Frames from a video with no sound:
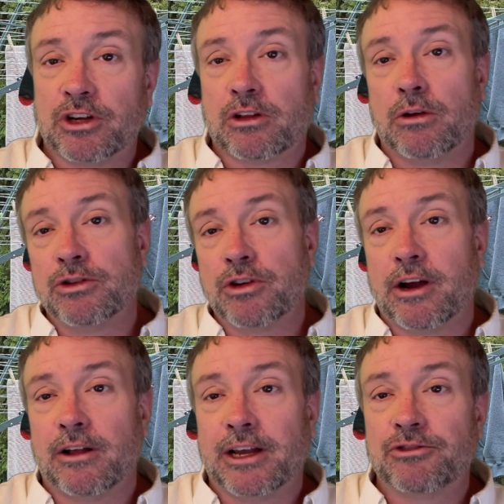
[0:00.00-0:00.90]
clothes
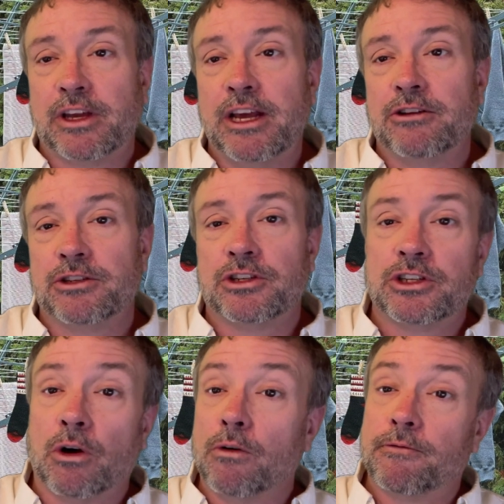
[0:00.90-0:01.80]
dryer, electric heaters, or
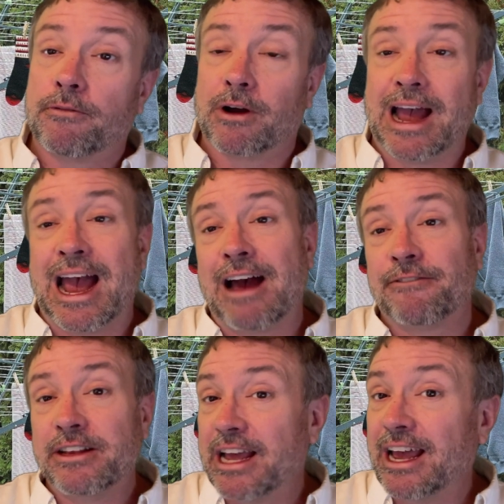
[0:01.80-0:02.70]
stove for a half
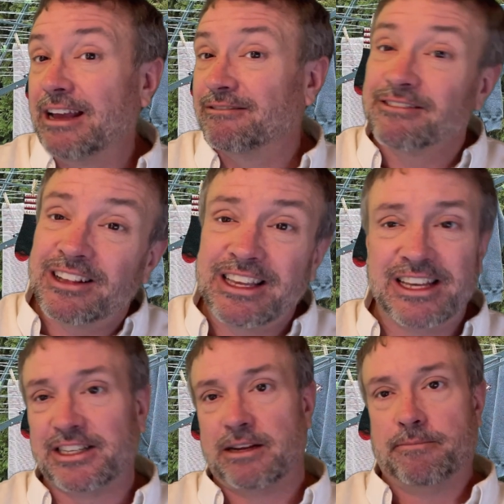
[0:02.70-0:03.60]
a day really
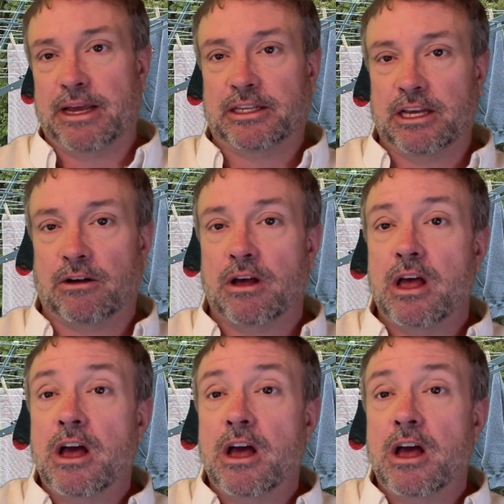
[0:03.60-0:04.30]
isn't a big deal.